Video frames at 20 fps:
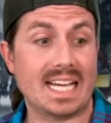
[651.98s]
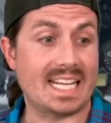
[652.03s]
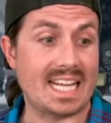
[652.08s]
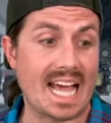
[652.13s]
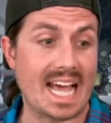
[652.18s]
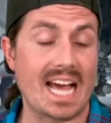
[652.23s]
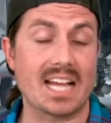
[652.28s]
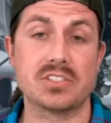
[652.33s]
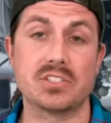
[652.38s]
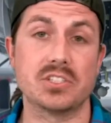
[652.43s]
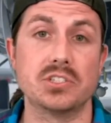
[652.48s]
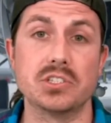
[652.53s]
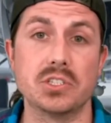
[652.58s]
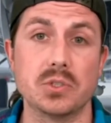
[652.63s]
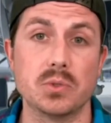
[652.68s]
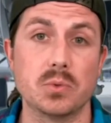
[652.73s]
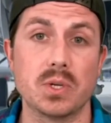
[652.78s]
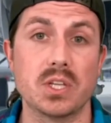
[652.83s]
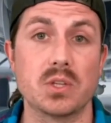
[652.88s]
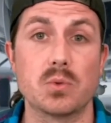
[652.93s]
it had to
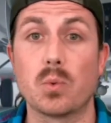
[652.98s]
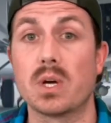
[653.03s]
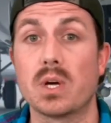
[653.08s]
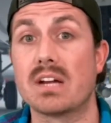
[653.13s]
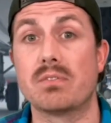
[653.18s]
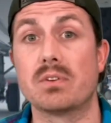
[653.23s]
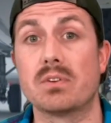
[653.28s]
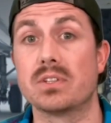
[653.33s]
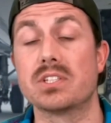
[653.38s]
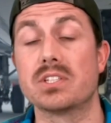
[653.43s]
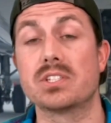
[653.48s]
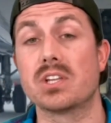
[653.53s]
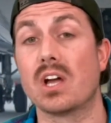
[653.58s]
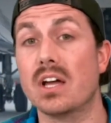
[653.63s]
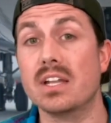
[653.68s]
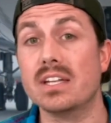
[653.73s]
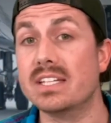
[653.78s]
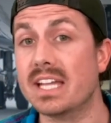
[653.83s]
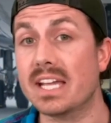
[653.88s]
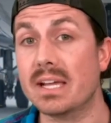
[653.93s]
do with whatever this
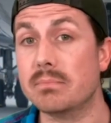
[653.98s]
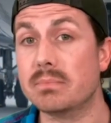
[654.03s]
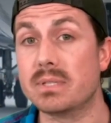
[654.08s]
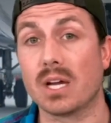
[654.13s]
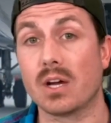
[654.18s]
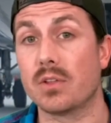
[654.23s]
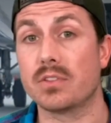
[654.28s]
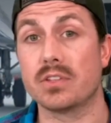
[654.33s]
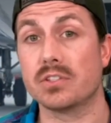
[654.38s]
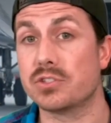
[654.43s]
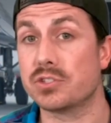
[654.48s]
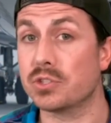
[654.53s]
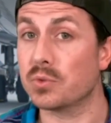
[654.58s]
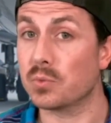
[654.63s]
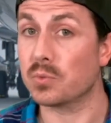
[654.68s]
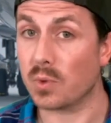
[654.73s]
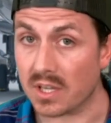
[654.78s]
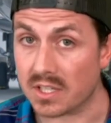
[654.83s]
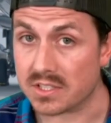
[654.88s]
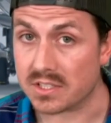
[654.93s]
unnamed health issue
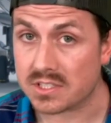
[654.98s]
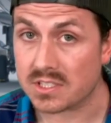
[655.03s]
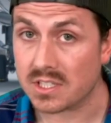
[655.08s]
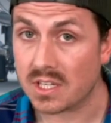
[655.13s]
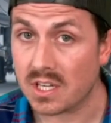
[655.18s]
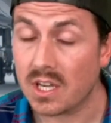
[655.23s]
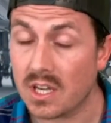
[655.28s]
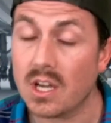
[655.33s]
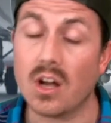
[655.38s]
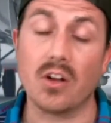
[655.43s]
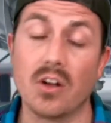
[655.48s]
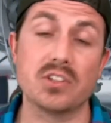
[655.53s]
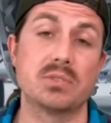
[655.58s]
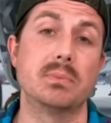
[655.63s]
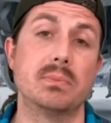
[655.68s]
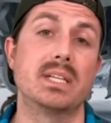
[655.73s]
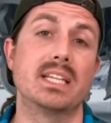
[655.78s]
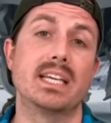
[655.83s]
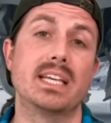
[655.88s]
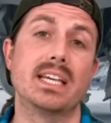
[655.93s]
was.
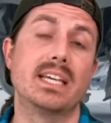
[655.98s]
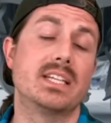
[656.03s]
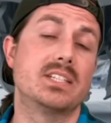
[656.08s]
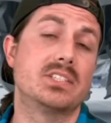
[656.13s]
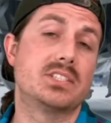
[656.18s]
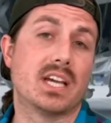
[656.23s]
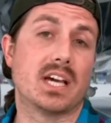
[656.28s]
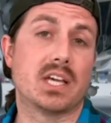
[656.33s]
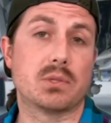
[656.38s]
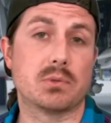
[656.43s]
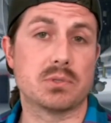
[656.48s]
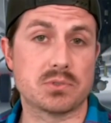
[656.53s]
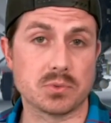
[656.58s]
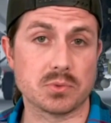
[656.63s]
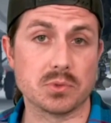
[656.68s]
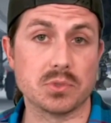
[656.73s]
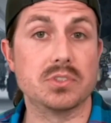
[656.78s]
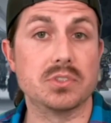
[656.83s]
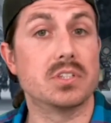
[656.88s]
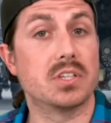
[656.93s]
Ultimately, his death was
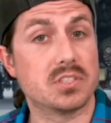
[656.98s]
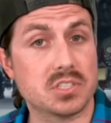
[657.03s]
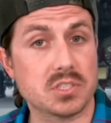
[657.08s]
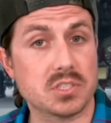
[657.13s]
ruled a